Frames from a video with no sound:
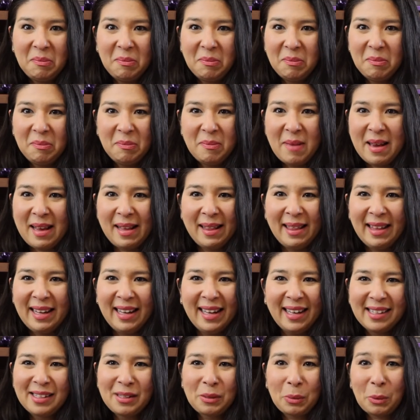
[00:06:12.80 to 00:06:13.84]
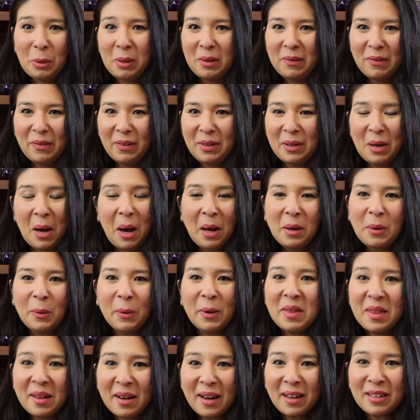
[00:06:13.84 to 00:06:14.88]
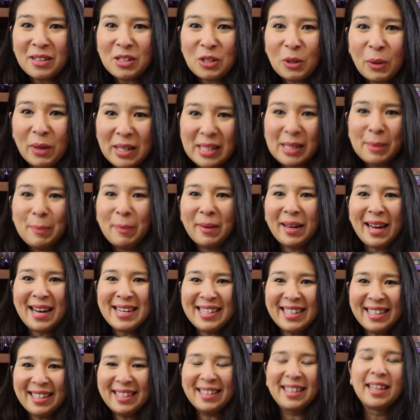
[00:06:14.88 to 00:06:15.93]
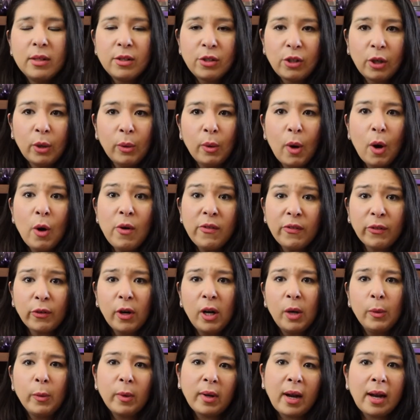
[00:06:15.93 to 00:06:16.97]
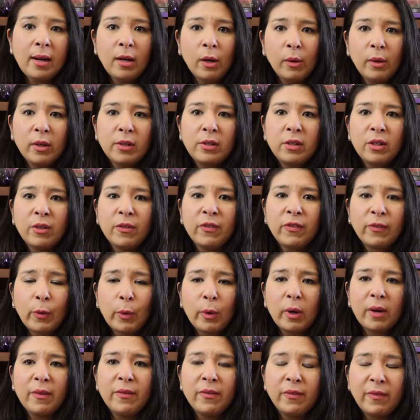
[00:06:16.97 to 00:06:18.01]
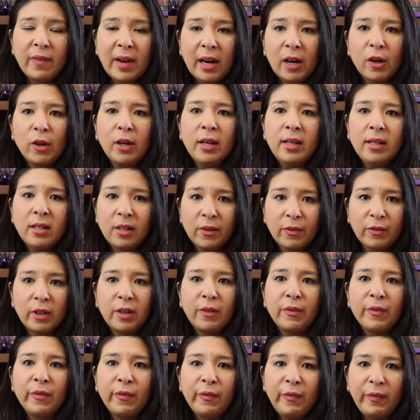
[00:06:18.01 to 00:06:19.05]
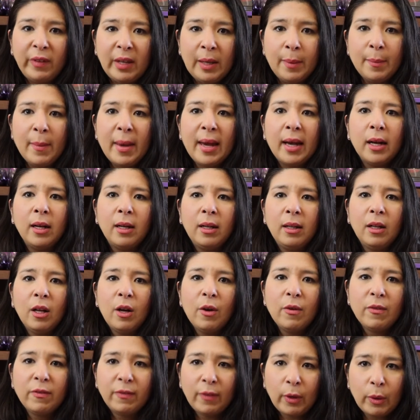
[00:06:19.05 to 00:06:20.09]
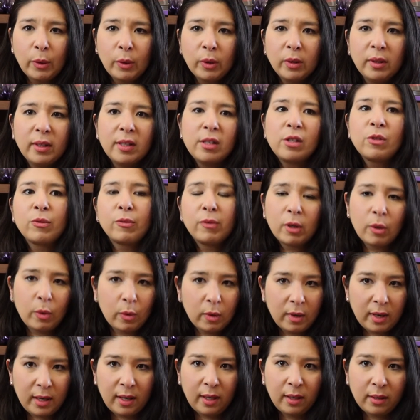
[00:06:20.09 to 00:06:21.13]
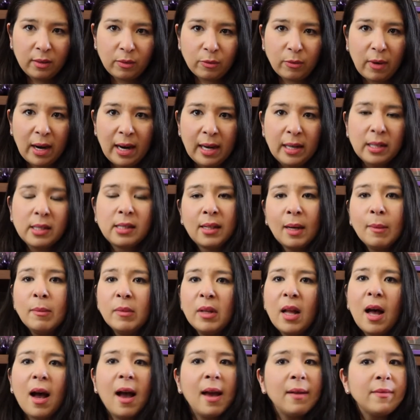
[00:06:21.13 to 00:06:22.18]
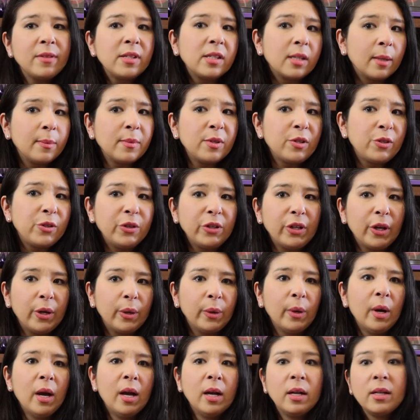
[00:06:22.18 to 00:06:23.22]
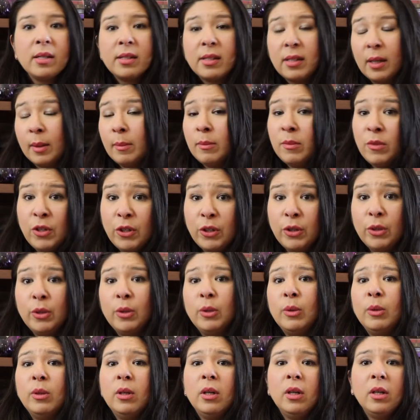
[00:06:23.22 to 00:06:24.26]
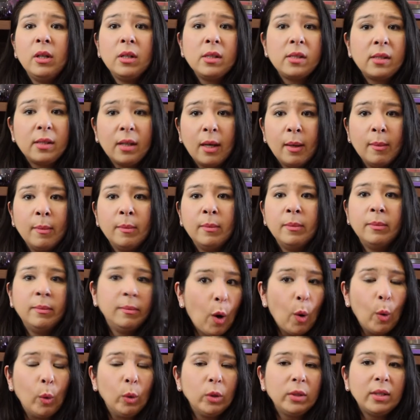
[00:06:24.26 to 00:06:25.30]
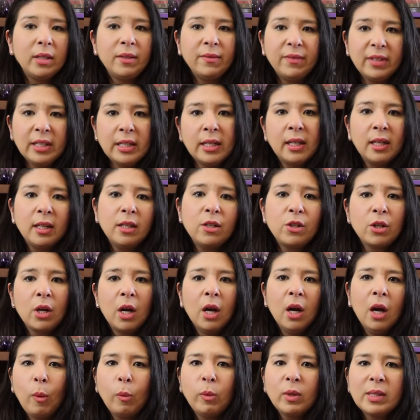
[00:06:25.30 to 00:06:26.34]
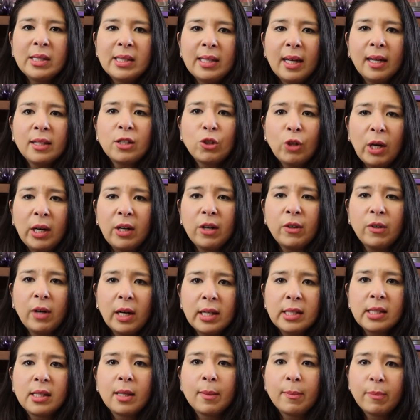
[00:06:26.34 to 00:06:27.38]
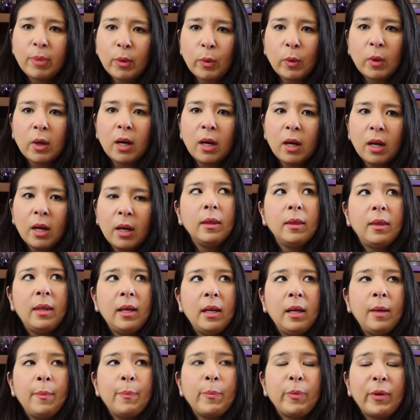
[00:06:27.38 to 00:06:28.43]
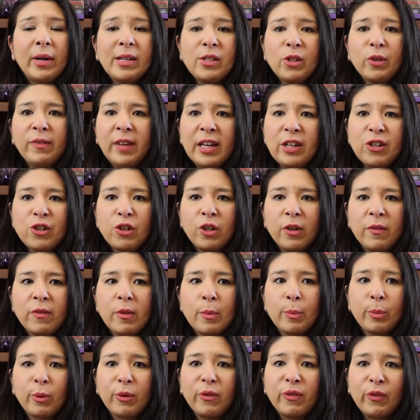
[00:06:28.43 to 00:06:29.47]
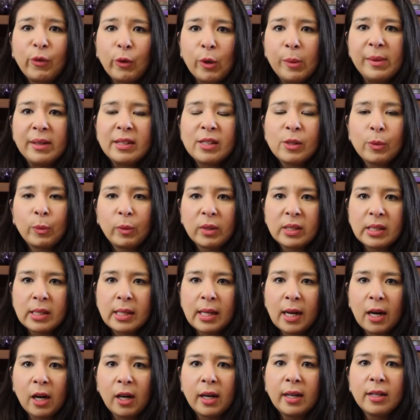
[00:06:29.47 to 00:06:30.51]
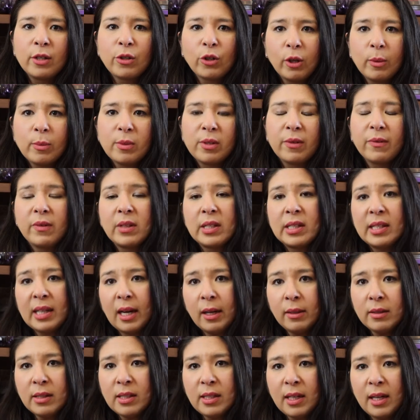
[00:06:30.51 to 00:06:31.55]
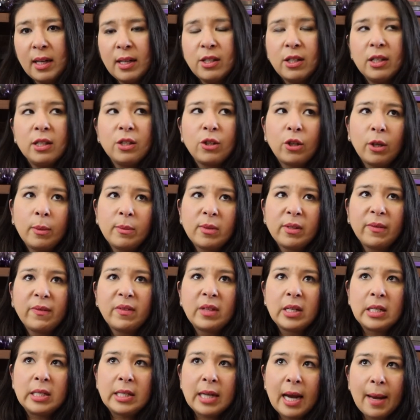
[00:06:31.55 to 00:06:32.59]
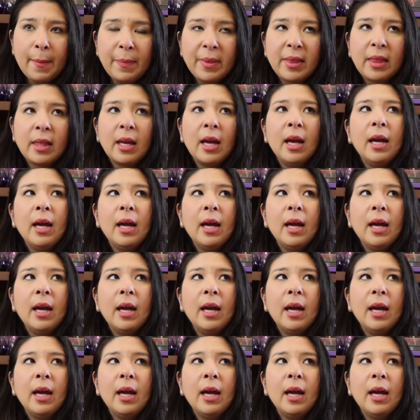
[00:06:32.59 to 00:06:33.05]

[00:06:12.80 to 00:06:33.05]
may think is sort of an unorthodox choice, but I did. So overall, what I noticed in 4 very different female vocalist recordings, right? Some live, some studio, some new, some old and vintage, was that straight across the board, the preservation of the performance was there in terms of the soundstage, in terms of the depth,